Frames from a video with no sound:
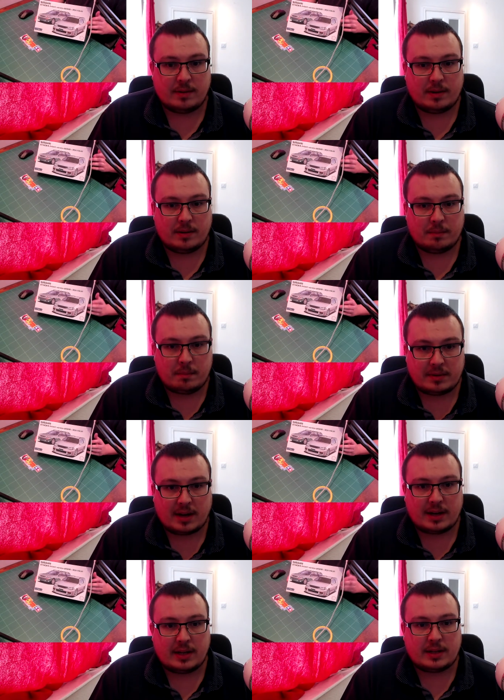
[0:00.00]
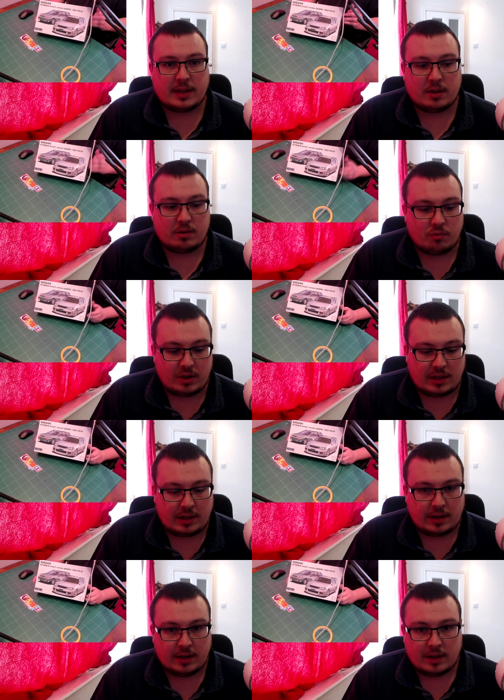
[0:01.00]
metallic
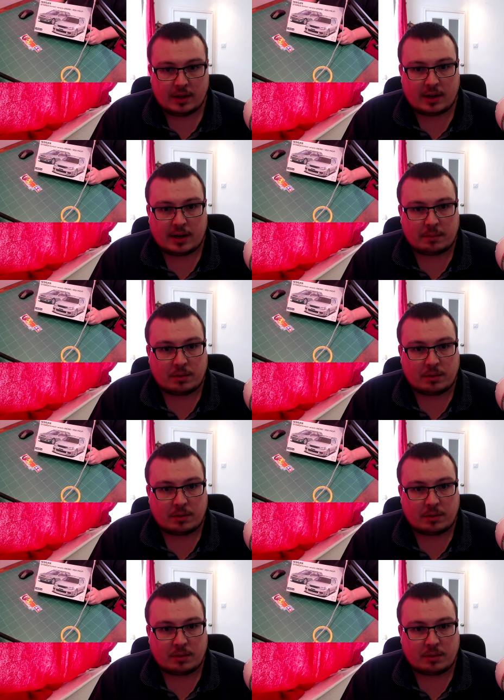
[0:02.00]
green, and I'm